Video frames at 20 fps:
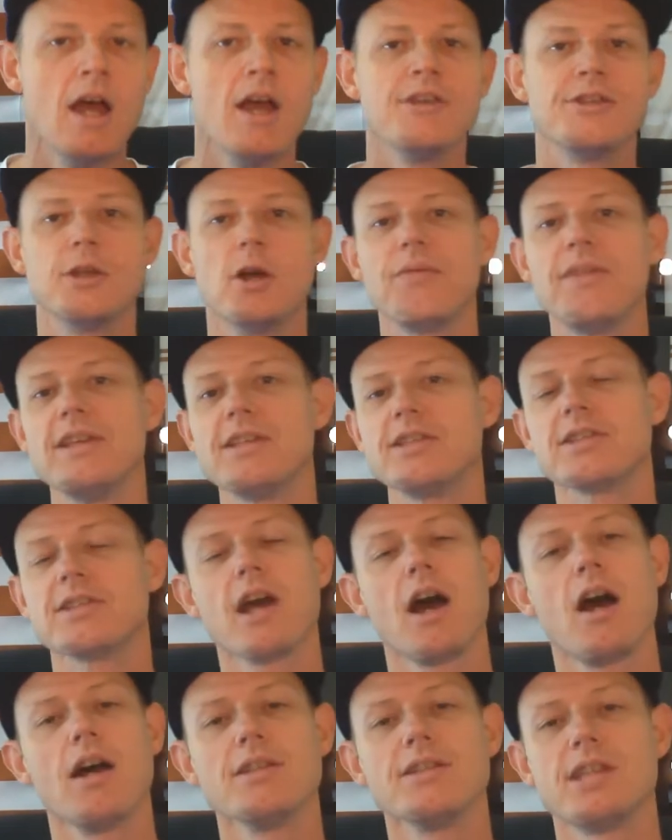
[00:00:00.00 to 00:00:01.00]
So if this is
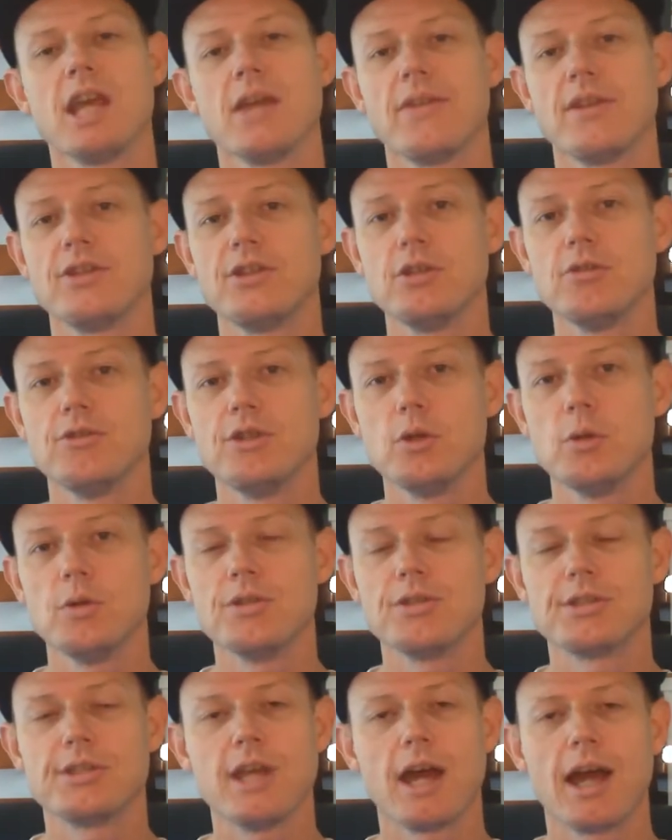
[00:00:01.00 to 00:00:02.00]
content that you do
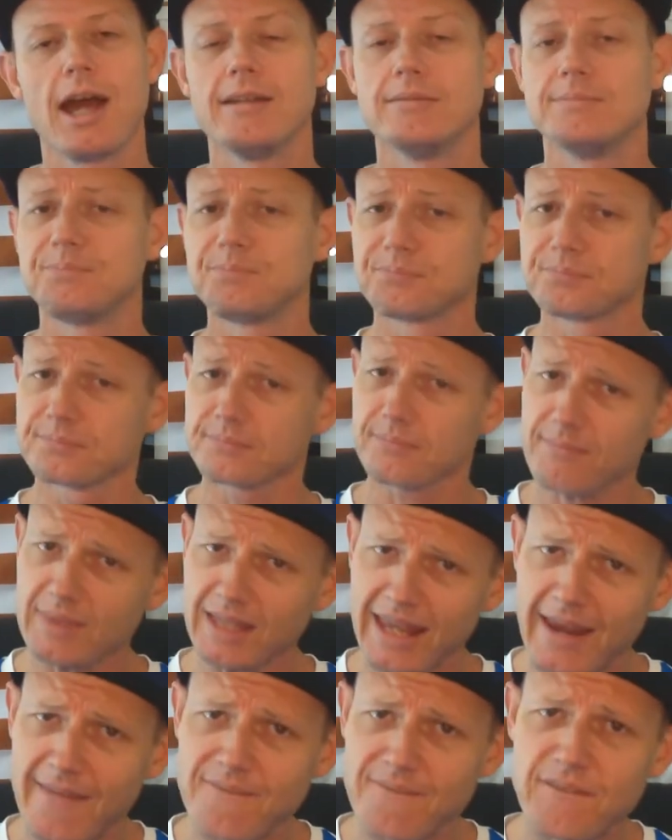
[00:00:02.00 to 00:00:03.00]

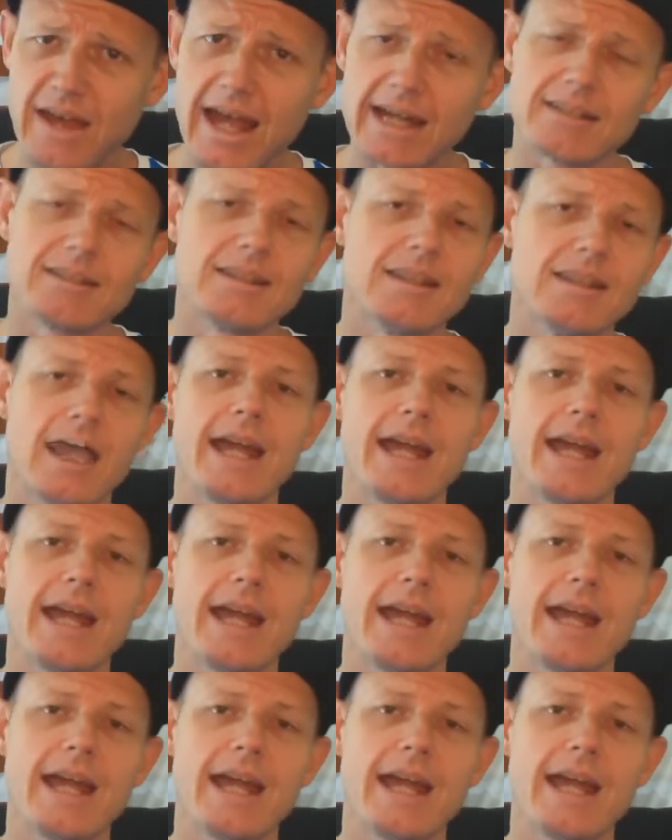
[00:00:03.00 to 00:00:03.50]
in fact,